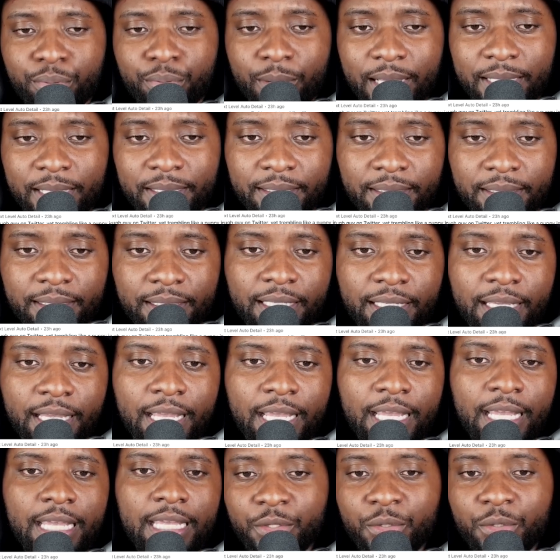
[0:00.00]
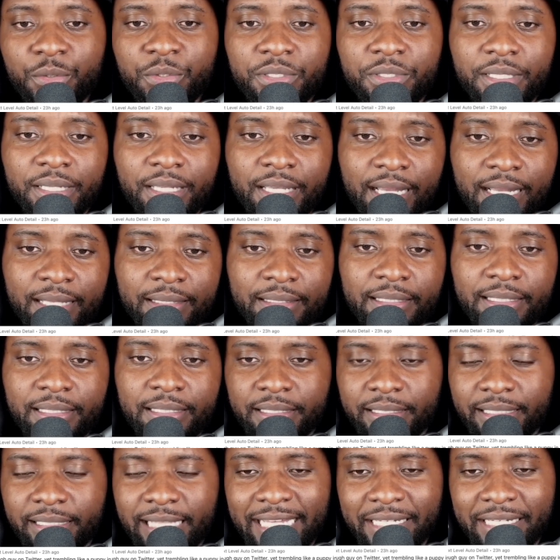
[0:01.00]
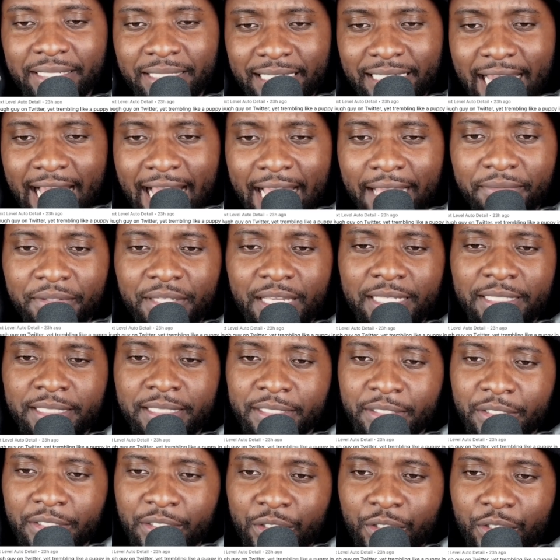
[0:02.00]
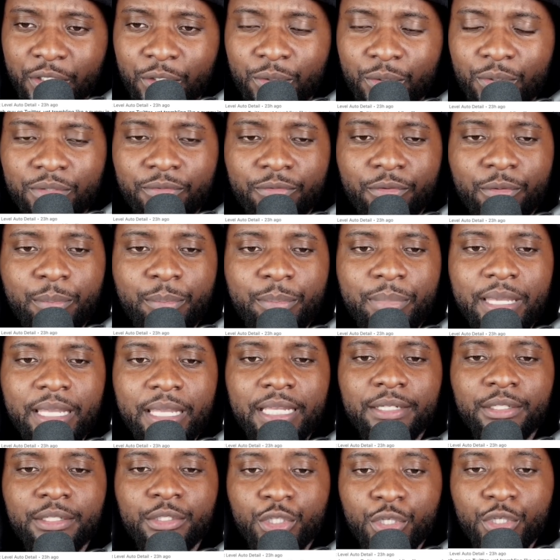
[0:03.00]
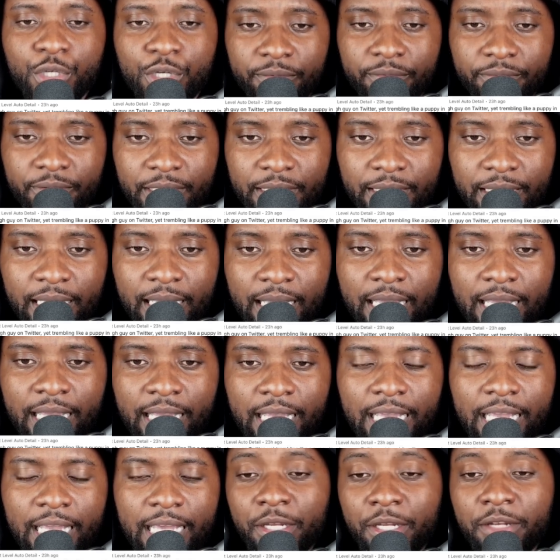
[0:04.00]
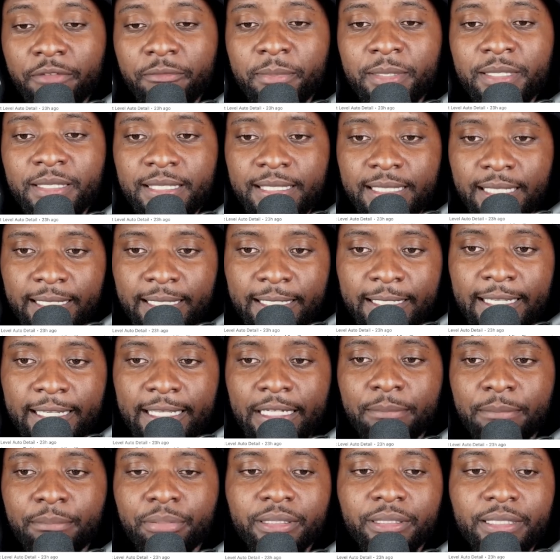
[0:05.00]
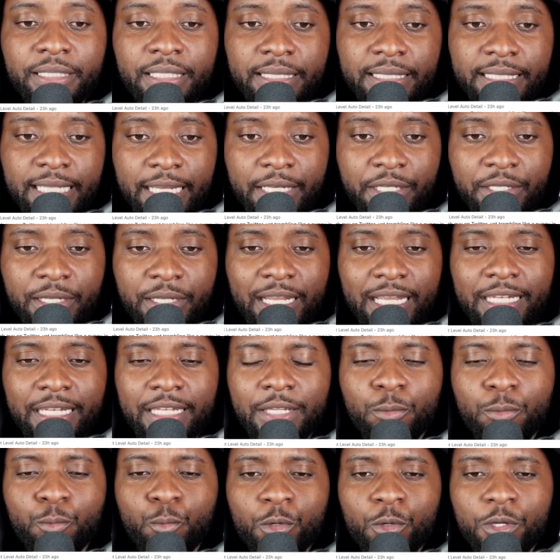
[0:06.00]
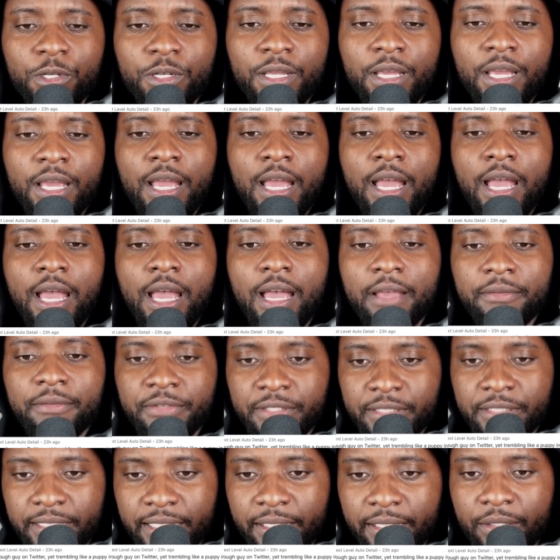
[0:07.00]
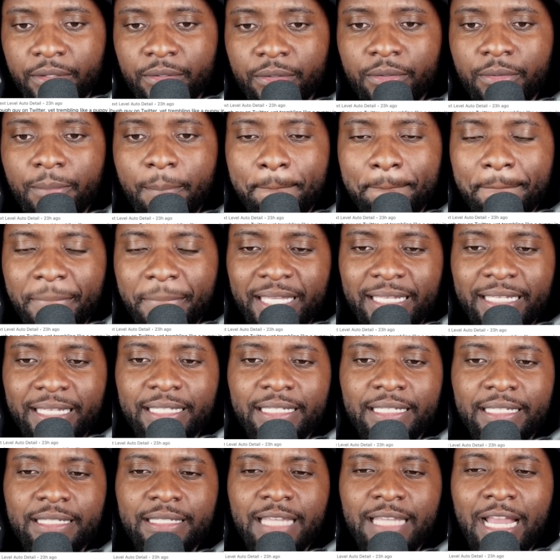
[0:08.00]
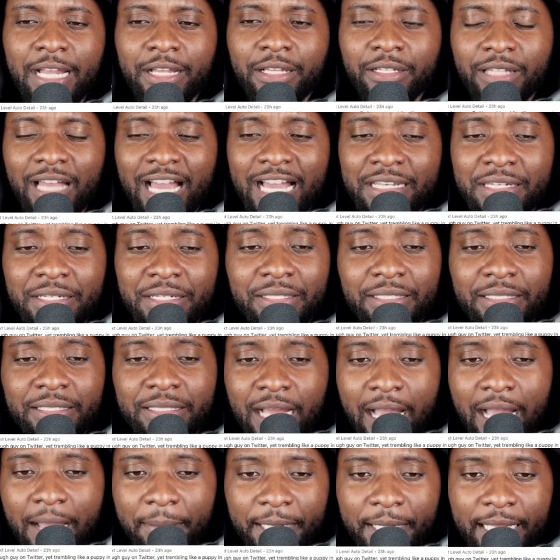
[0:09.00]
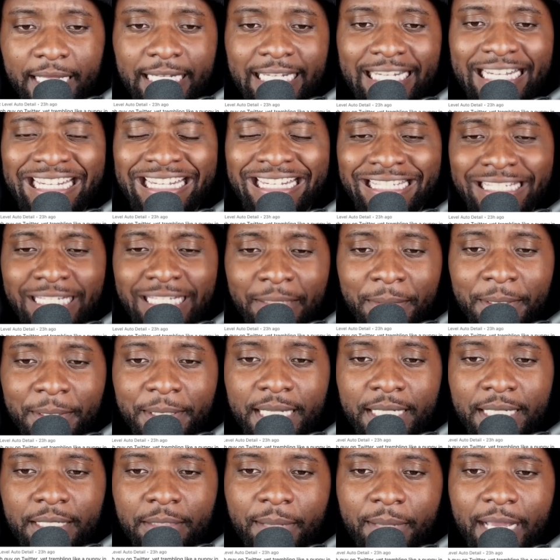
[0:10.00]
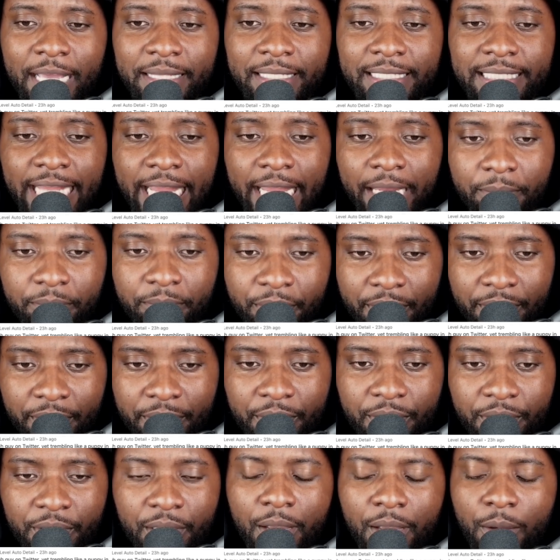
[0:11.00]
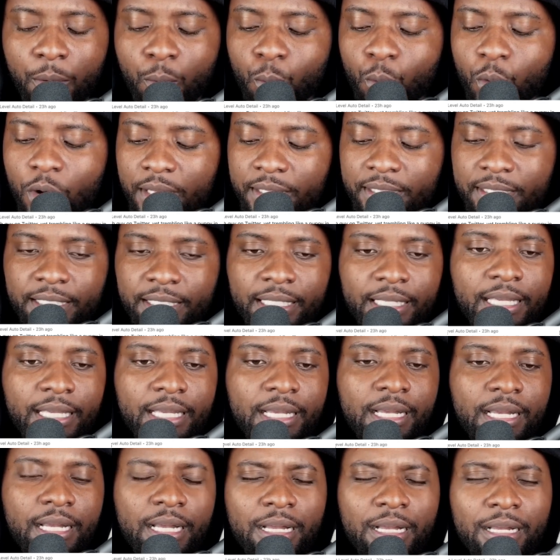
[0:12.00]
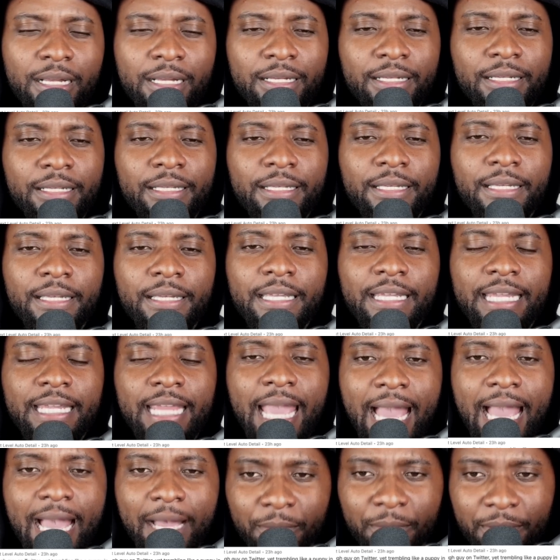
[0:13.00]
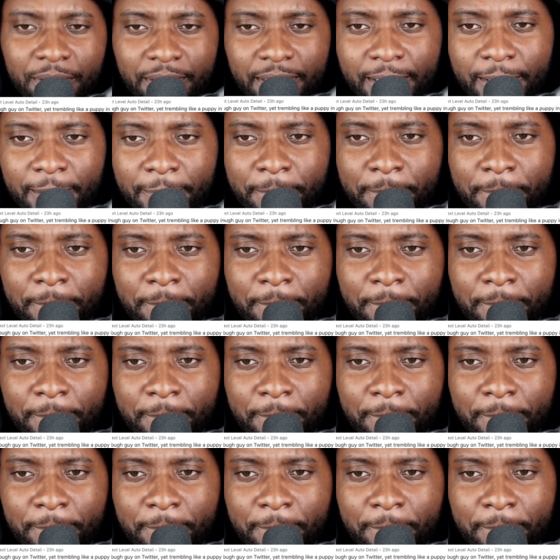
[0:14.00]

presence. He used the guns slash knives as an excuse for being nervous. They could have been sitting in a police station and he would have still been psychologically dominated and intimidated by the Tate brothers. What a coward.